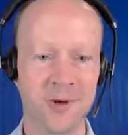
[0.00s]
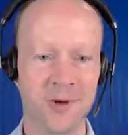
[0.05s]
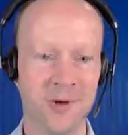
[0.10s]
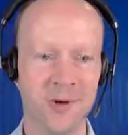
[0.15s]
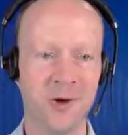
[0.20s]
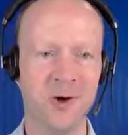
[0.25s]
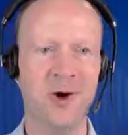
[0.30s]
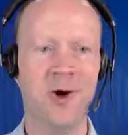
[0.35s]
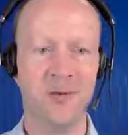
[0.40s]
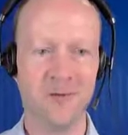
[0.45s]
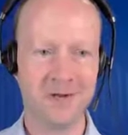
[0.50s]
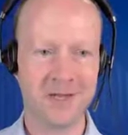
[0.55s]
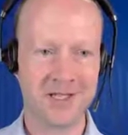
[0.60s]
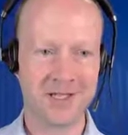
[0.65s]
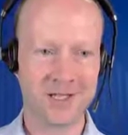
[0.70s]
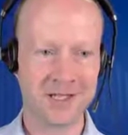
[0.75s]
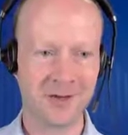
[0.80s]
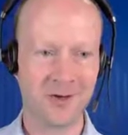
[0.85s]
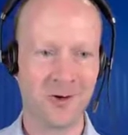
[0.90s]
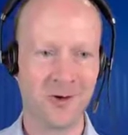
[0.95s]
your
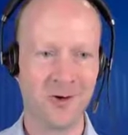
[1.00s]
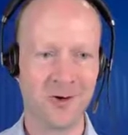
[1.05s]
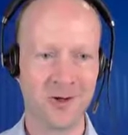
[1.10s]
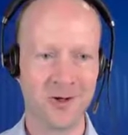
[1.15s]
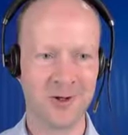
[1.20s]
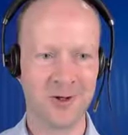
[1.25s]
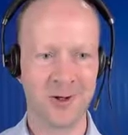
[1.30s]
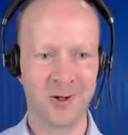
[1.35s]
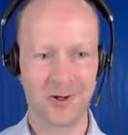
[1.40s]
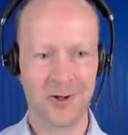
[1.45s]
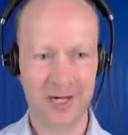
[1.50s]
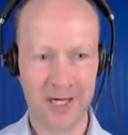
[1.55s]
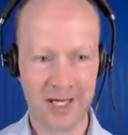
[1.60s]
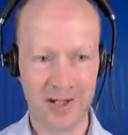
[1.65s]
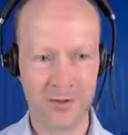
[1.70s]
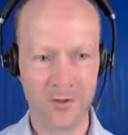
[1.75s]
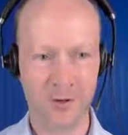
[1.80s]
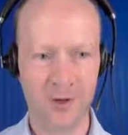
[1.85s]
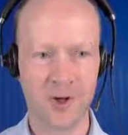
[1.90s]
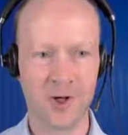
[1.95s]
office or your
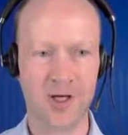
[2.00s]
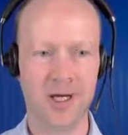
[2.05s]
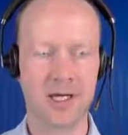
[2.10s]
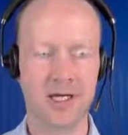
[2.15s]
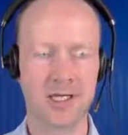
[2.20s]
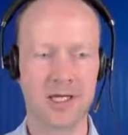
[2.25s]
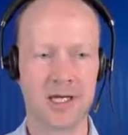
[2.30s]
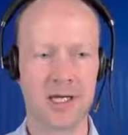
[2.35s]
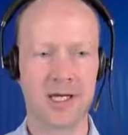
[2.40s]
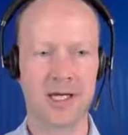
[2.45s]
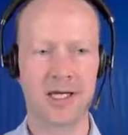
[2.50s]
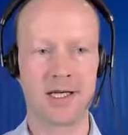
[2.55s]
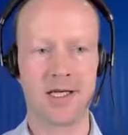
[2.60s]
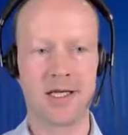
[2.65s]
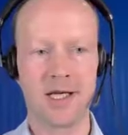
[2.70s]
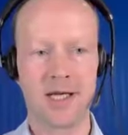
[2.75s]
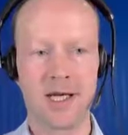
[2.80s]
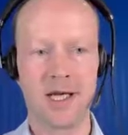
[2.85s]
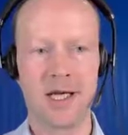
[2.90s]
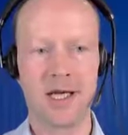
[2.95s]
network. It's
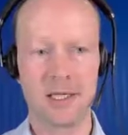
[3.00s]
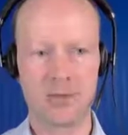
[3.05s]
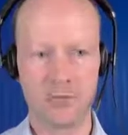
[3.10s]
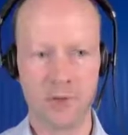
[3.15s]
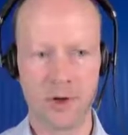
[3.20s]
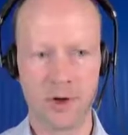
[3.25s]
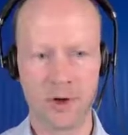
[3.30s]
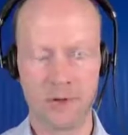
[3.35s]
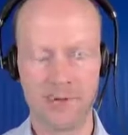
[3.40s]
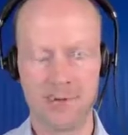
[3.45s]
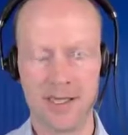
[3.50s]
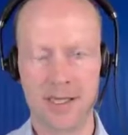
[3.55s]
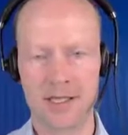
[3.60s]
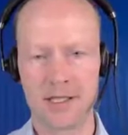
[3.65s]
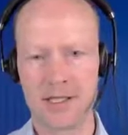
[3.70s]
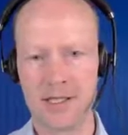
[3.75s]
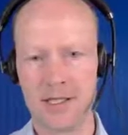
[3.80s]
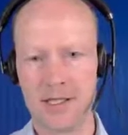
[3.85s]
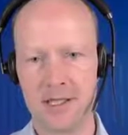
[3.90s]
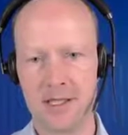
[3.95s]
more of that
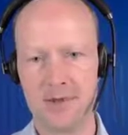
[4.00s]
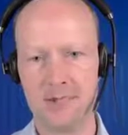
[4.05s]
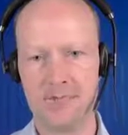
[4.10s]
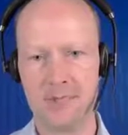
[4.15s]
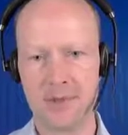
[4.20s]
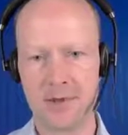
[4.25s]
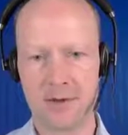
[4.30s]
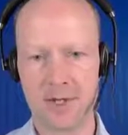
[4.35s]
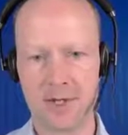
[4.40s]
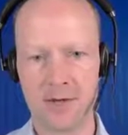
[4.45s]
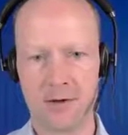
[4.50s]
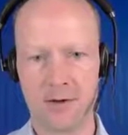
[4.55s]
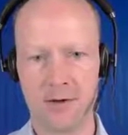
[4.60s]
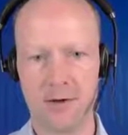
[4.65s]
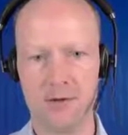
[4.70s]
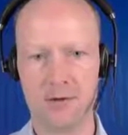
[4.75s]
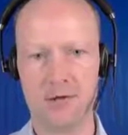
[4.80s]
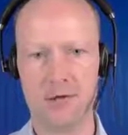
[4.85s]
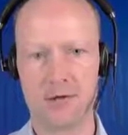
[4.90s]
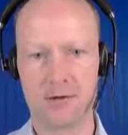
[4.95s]

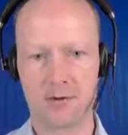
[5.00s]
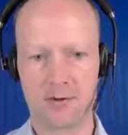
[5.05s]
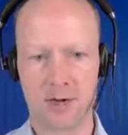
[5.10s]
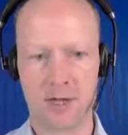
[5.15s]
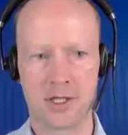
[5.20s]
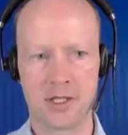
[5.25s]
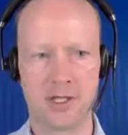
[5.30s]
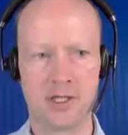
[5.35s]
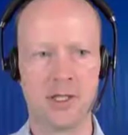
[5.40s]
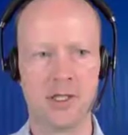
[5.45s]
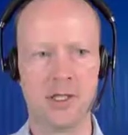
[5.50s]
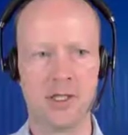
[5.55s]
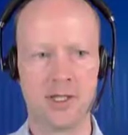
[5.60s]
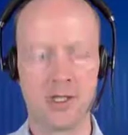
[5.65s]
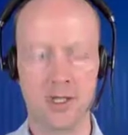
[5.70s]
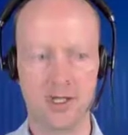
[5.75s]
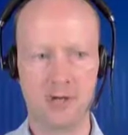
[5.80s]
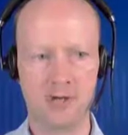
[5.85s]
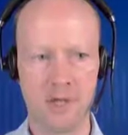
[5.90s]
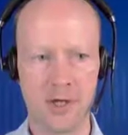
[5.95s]
zero trust
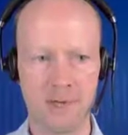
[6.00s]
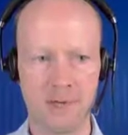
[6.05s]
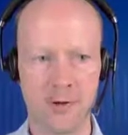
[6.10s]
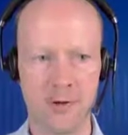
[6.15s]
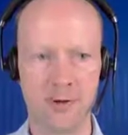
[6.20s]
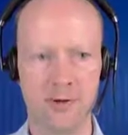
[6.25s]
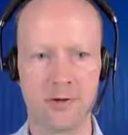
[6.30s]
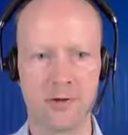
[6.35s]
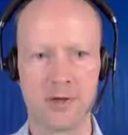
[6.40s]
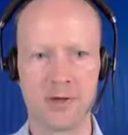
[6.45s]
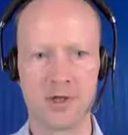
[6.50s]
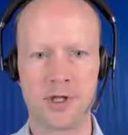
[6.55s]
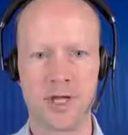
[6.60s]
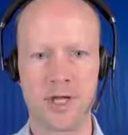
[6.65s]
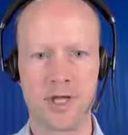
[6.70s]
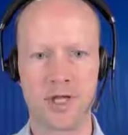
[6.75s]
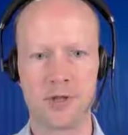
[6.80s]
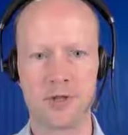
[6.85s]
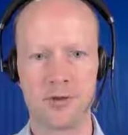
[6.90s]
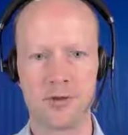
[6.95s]
approach
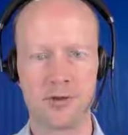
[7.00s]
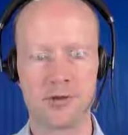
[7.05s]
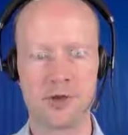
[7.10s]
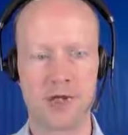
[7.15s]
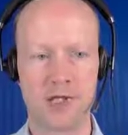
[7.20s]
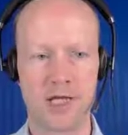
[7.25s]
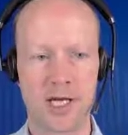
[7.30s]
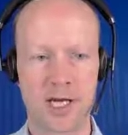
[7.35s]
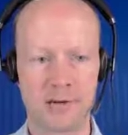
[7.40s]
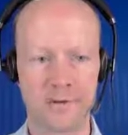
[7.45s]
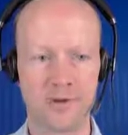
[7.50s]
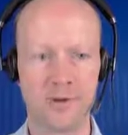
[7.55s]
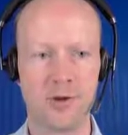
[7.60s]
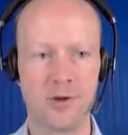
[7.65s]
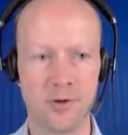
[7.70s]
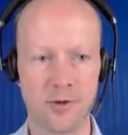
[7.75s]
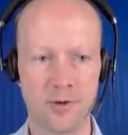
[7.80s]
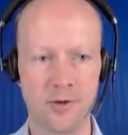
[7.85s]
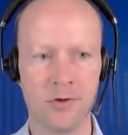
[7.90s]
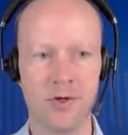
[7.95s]
that you just have
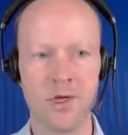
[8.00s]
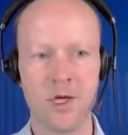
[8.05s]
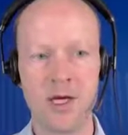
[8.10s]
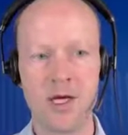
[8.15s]
to